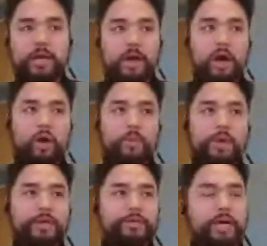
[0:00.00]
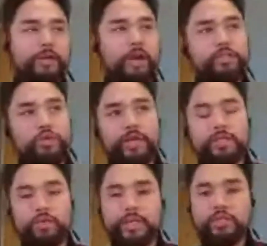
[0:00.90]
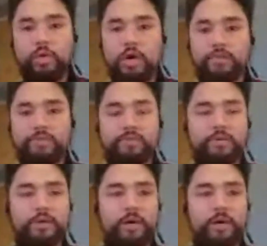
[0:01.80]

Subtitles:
And I graduated in 2012.